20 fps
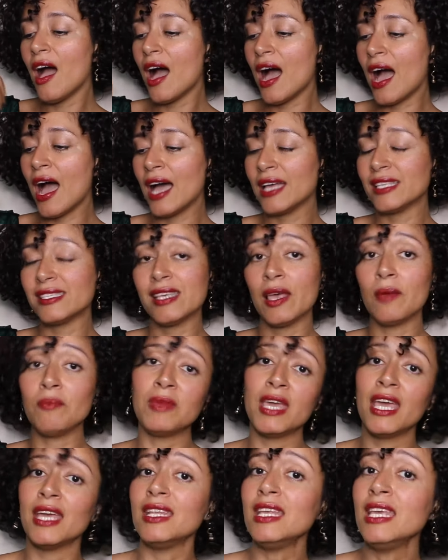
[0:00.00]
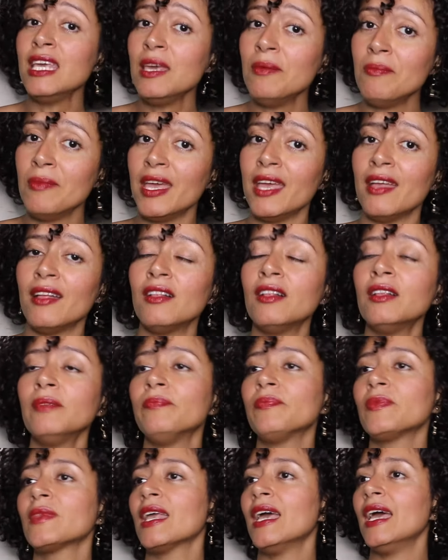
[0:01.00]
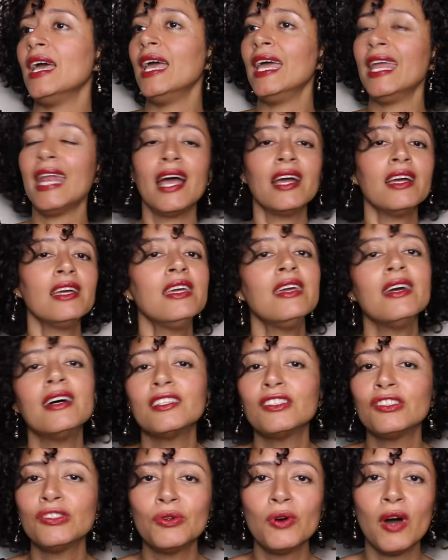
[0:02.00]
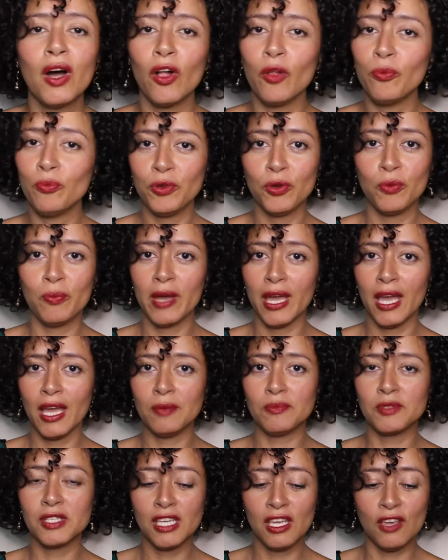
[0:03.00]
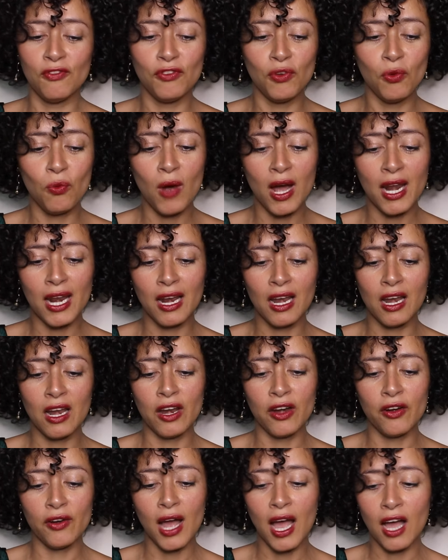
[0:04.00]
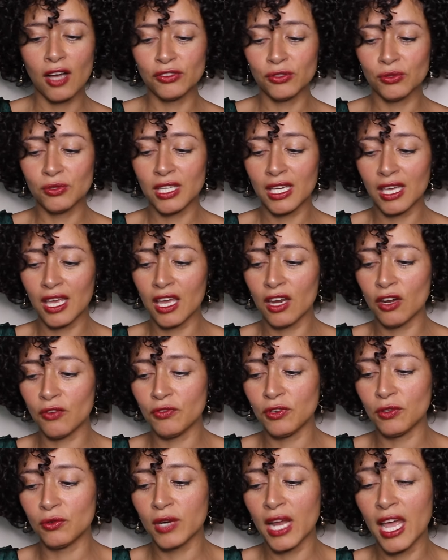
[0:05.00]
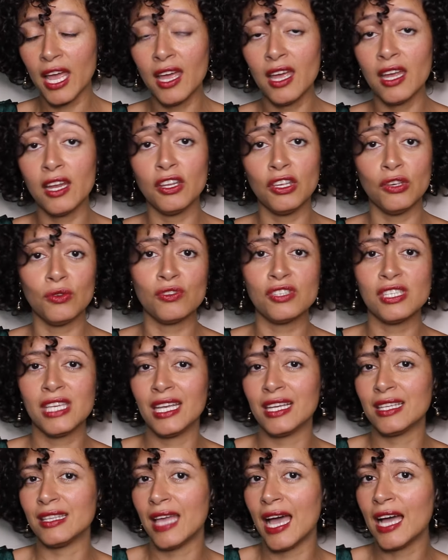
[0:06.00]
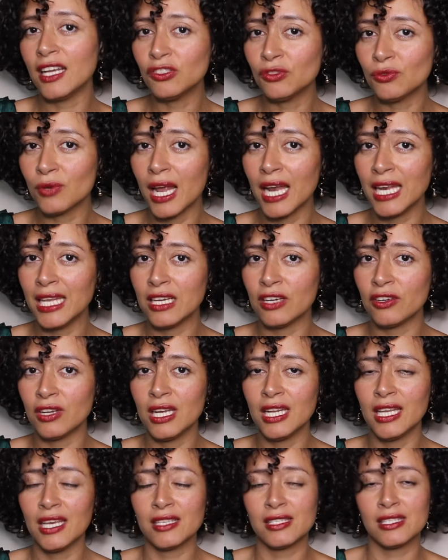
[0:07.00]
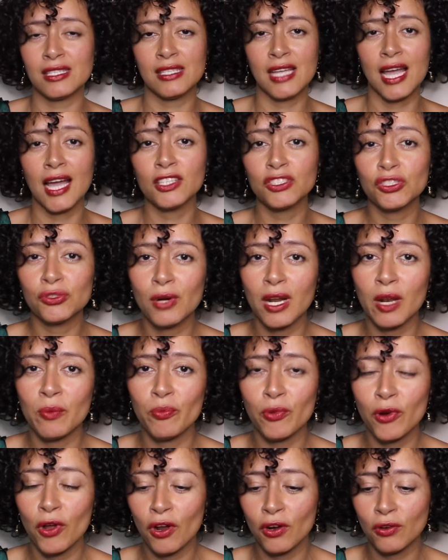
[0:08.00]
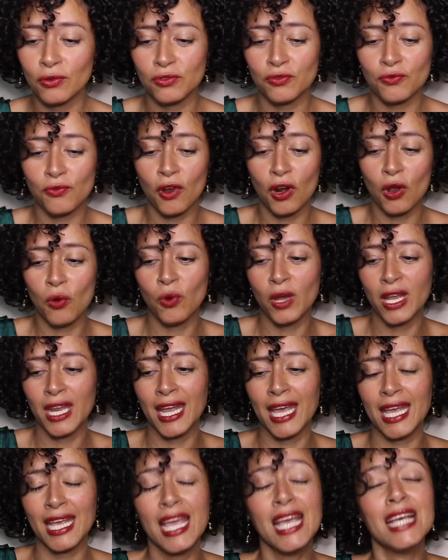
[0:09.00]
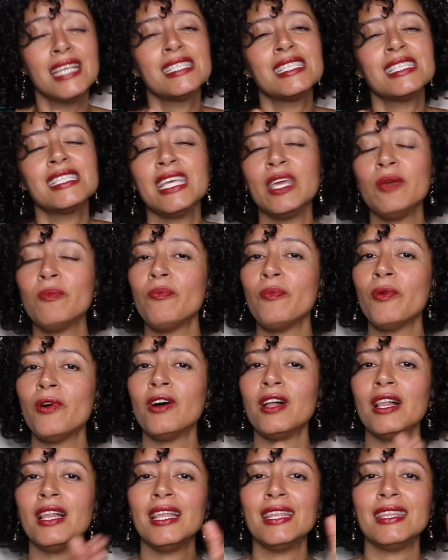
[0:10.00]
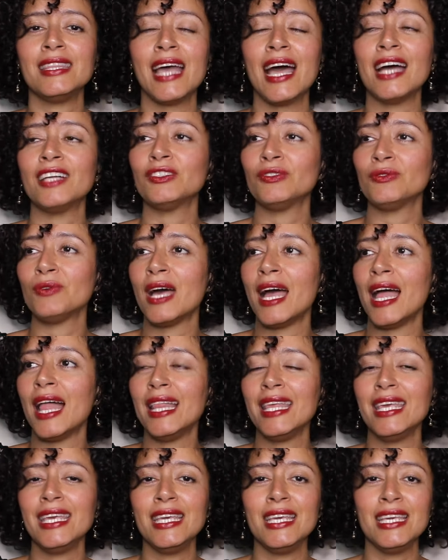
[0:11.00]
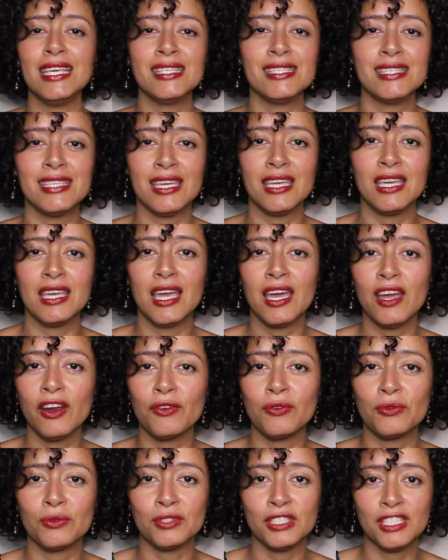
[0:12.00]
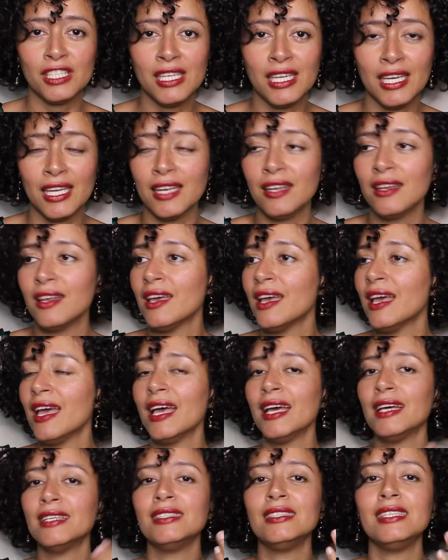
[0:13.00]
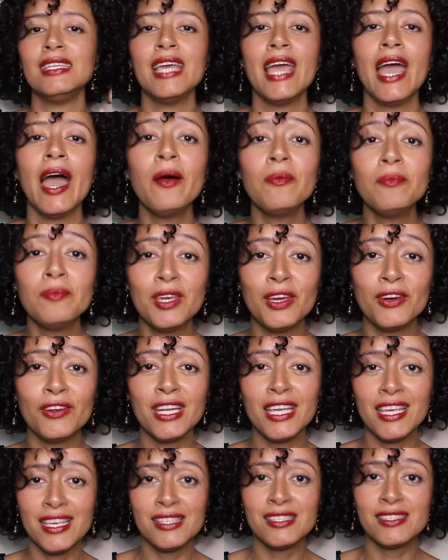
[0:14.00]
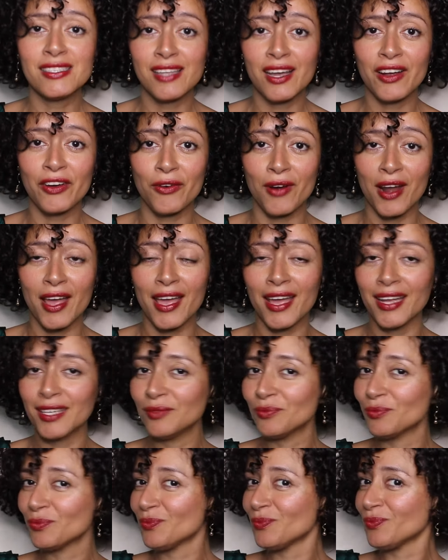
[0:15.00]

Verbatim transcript: uh, send me an email and I'm here to help you babes. If you wanna learn how to take care of your hair using natural ingredients, natural products, following a simple, natural, easy hair routine, DM me on Instagram